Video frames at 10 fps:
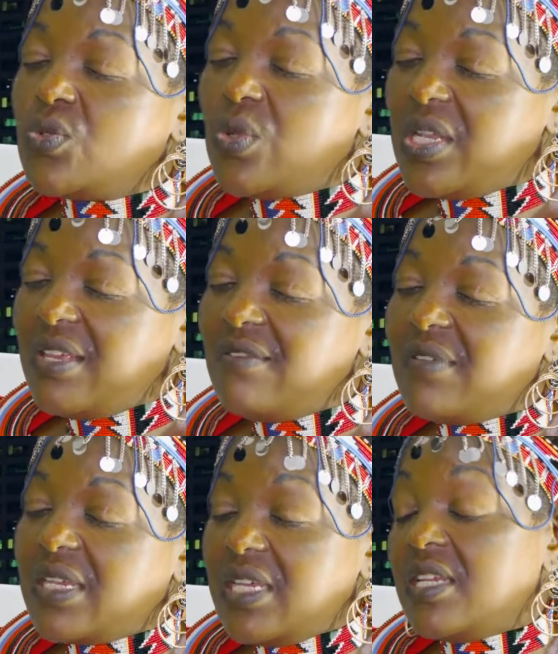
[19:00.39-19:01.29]
to
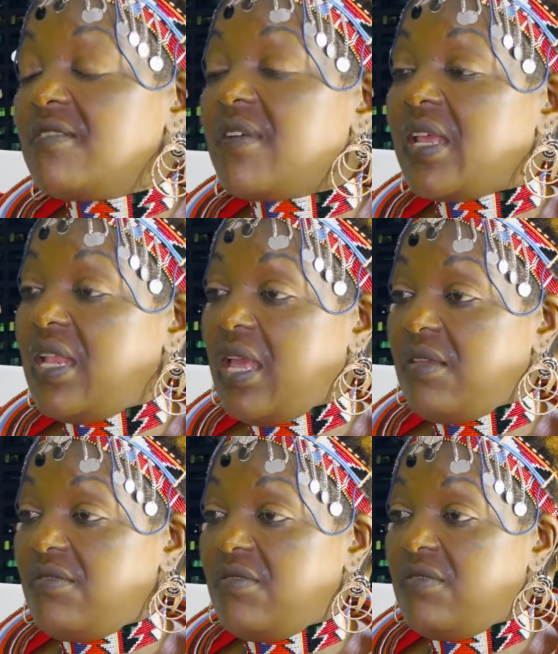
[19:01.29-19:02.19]
live a dignified life.